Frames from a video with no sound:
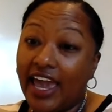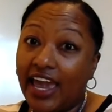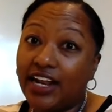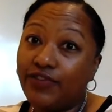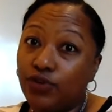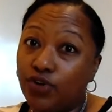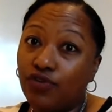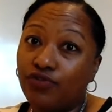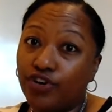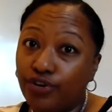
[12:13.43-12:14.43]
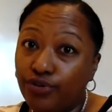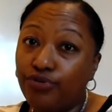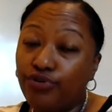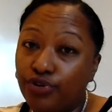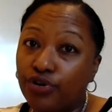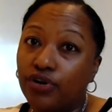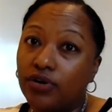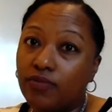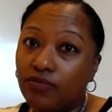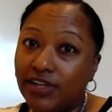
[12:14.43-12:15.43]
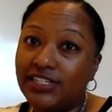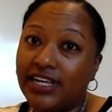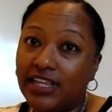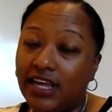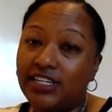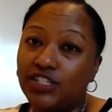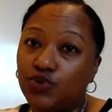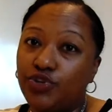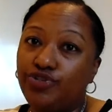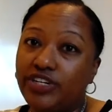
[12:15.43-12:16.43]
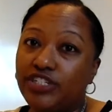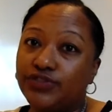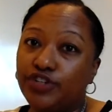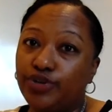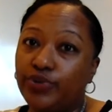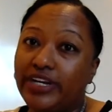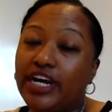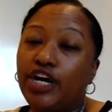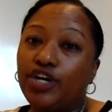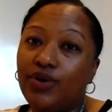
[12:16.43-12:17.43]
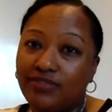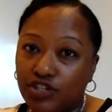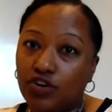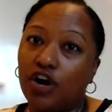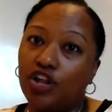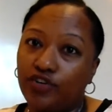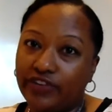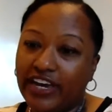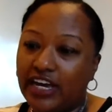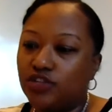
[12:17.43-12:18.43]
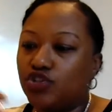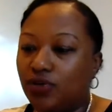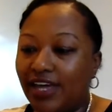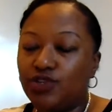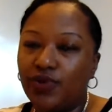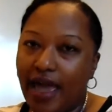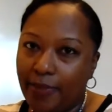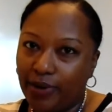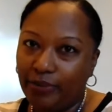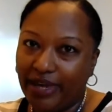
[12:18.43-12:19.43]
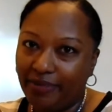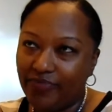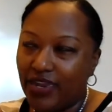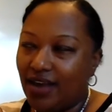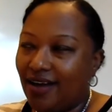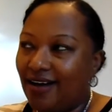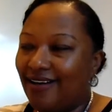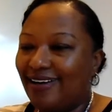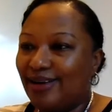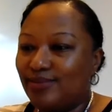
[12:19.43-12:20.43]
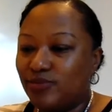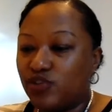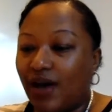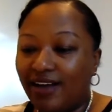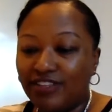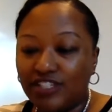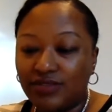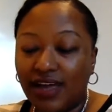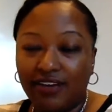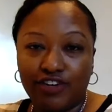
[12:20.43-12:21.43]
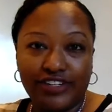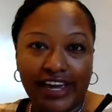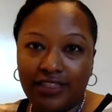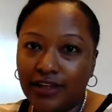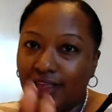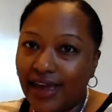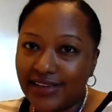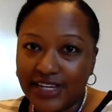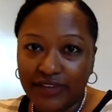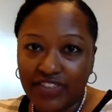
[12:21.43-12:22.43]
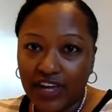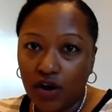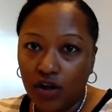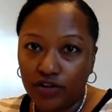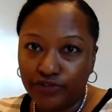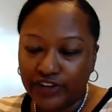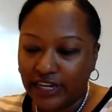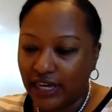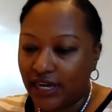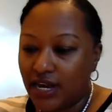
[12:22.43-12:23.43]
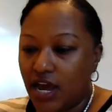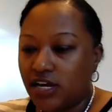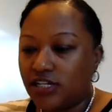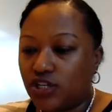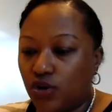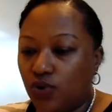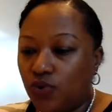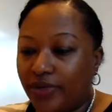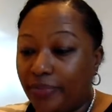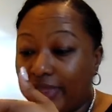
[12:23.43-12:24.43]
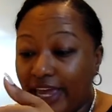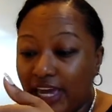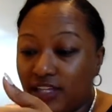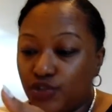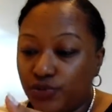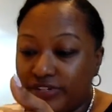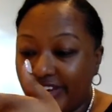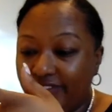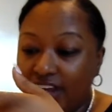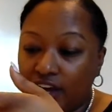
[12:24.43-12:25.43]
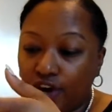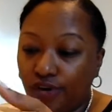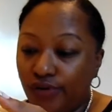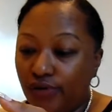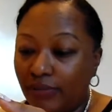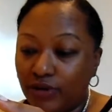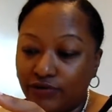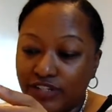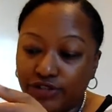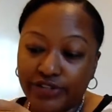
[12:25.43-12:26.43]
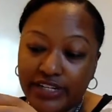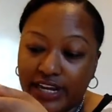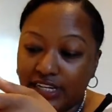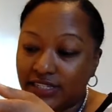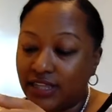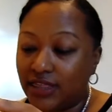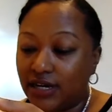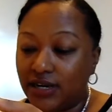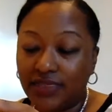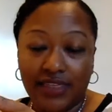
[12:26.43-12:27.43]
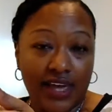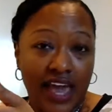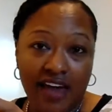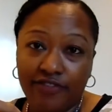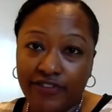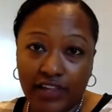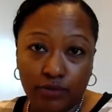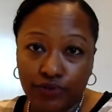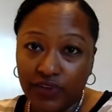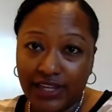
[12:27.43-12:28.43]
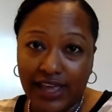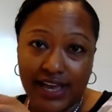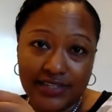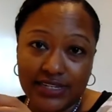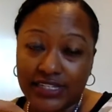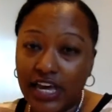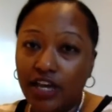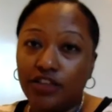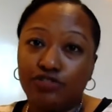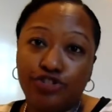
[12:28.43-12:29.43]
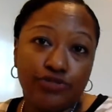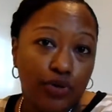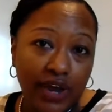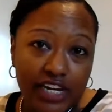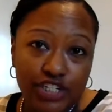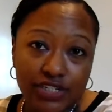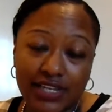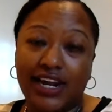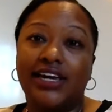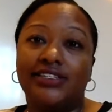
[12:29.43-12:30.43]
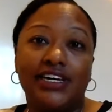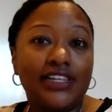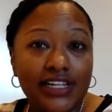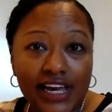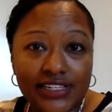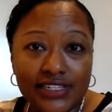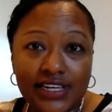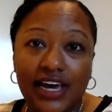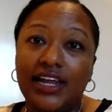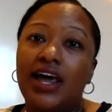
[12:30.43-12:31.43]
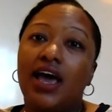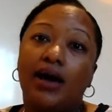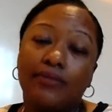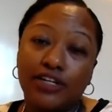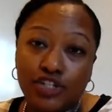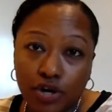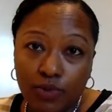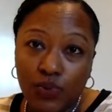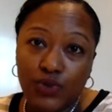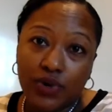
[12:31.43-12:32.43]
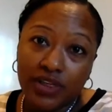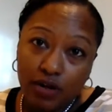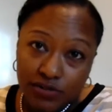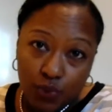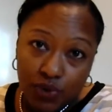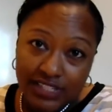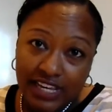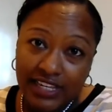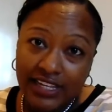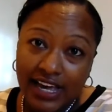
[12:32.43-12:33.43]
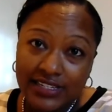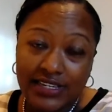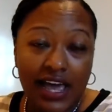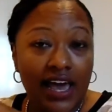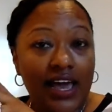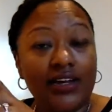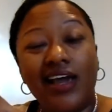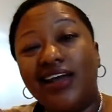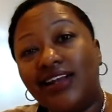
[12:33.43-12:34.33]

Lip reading: And if you don't renew your real estate license when you need to renew it, you have to start all over again. So that's what happened to me. So I have to take the class and everything all over again. So the plan to achieving that goal, I'm going to research the dates that they have available for the classes. There are 2 locations that I can take the classes at. I'm going to determine which one of those I want to take the class at.